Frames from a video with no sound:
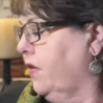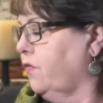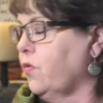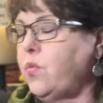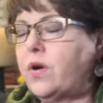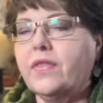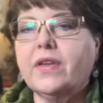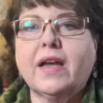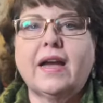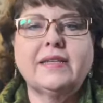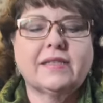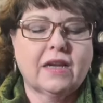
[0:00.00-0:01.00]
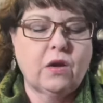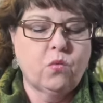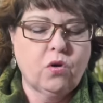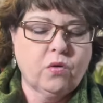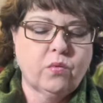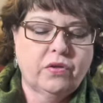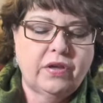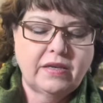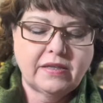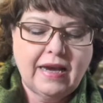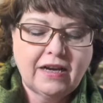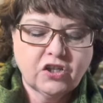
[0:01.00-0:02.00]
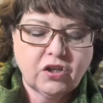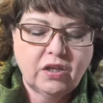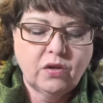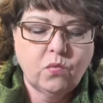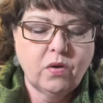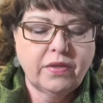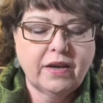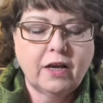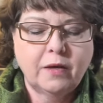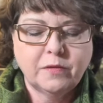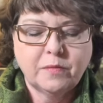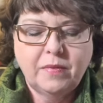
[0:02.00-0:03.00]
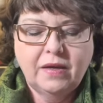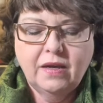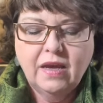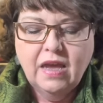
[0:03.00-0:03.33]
for one of the guys that I work with, he's actually the one that helps me